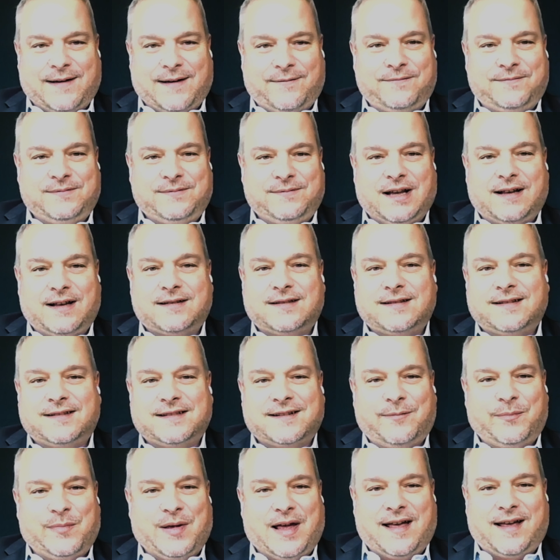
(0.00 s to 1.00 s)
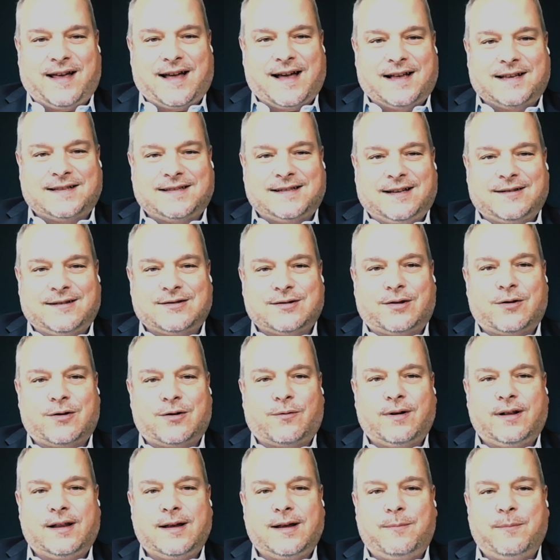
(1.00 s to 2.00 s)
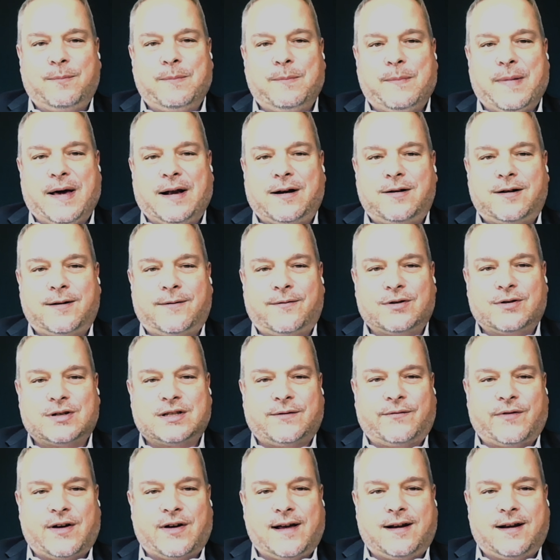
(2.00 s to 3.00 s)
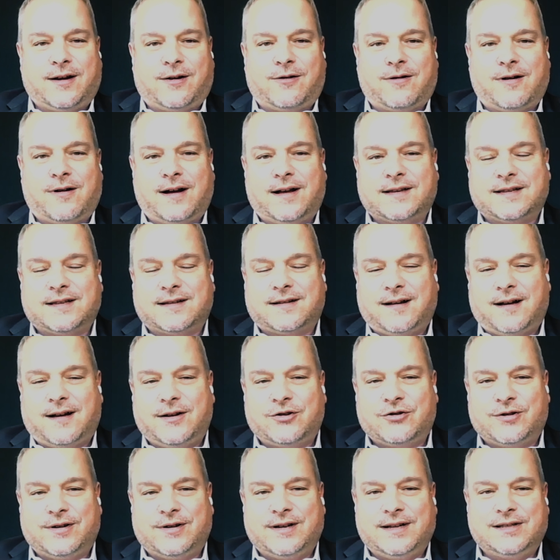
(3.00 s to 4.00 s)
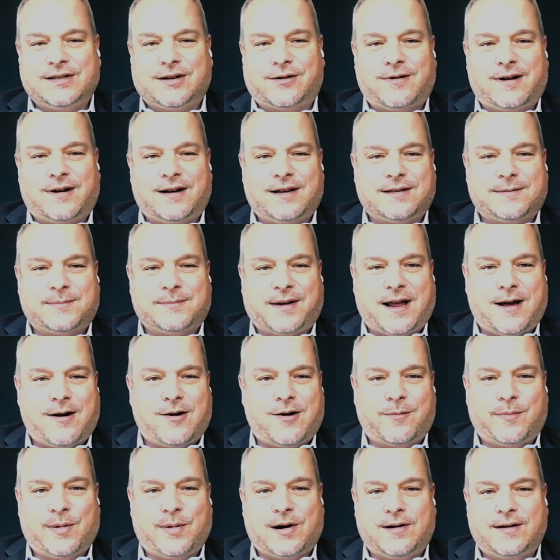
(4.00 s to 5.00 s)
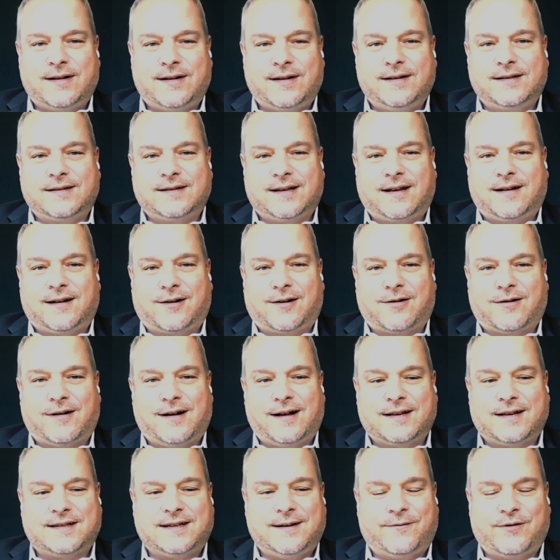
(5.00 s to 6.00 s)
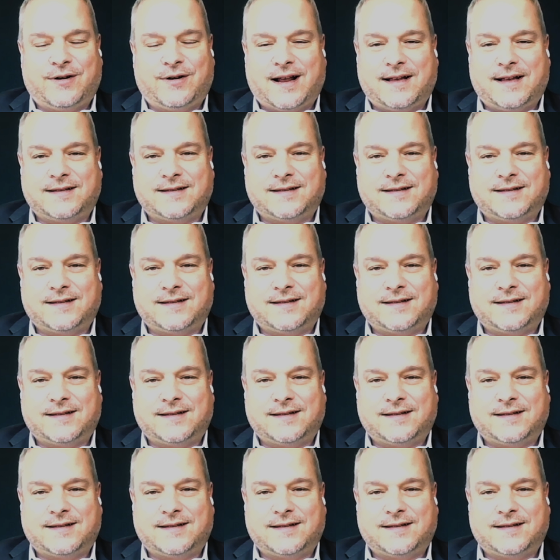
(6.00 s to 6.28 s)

have dozens of paying assets. So they're really better diversified across countries, across counterparties, and across different